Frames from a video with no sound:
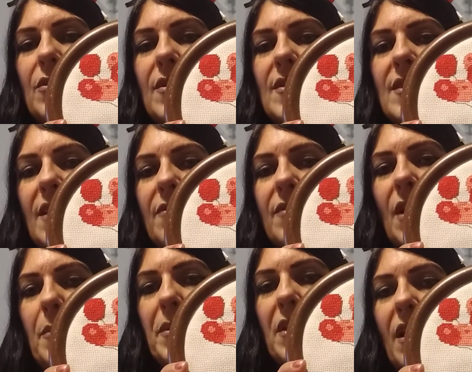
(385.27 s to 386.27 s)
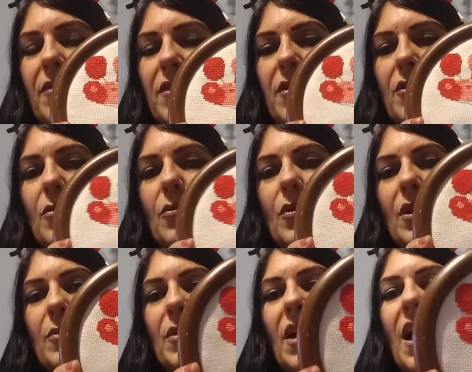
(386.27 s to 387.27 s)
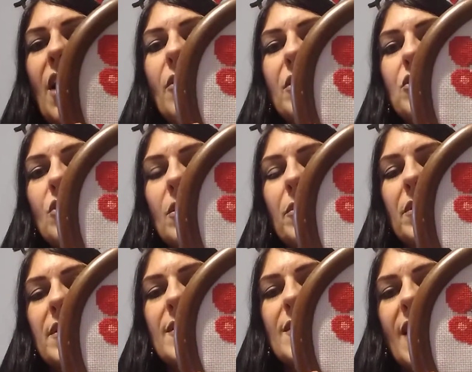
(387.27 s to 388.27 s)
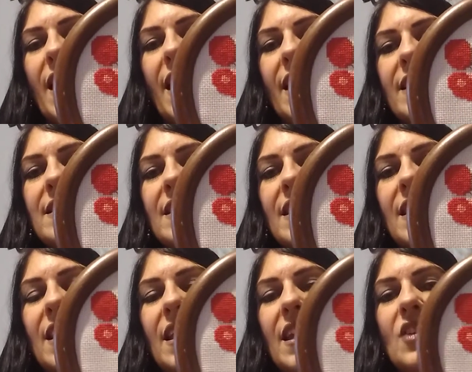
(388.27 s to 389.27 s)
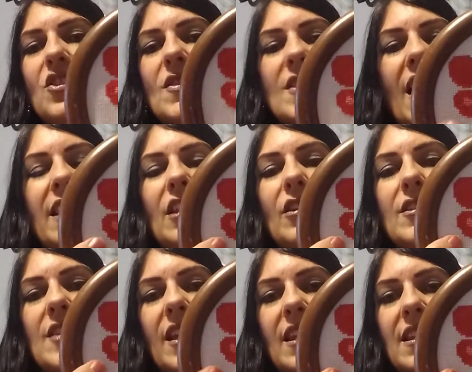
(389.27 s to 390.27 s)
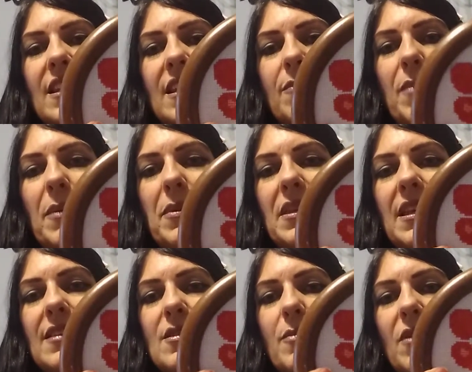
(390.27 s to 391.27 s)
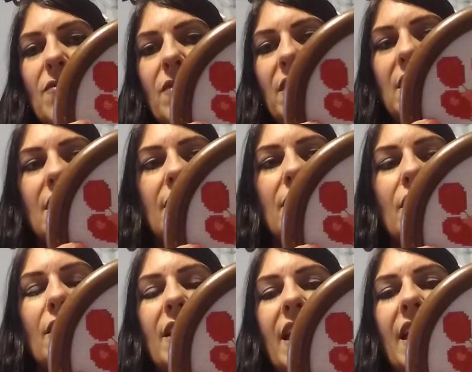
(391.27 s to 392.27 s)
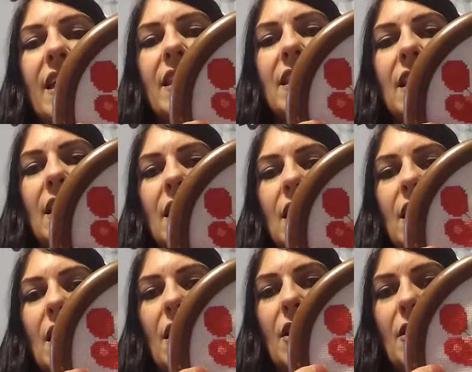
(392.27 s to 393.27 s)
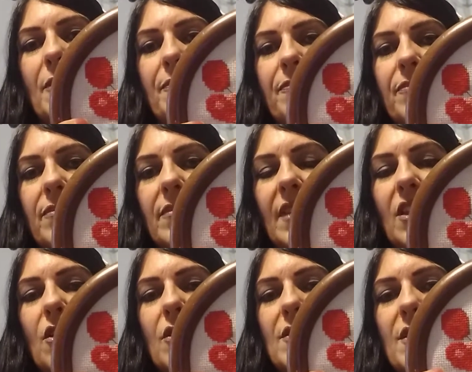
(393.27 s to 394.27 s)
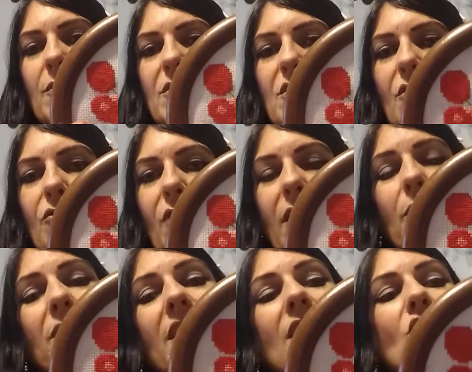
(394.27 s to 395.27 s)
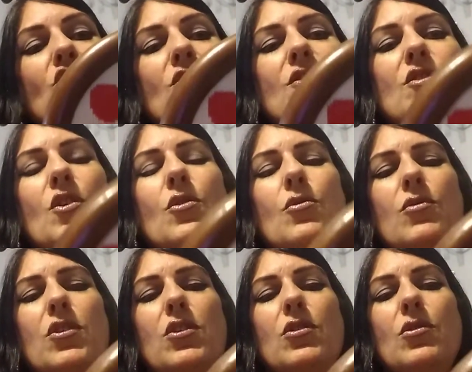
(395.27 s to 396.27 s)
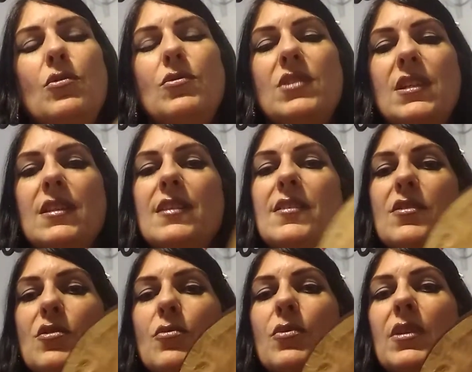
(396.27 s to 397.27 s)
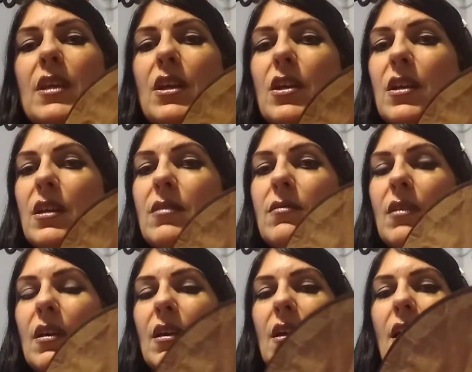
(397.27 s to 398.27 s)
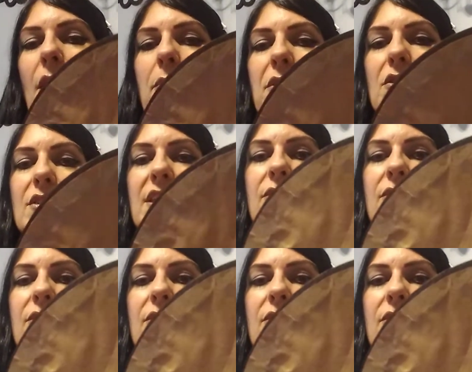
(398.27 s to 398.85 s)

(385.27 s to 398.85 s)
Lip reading: stuff coming off here, the wood. But how adorable is that? It just kind of looks like it maybe needs to be fitted in there again, because there was no frame. But that is just so cute. And this is a really good, I mean, there's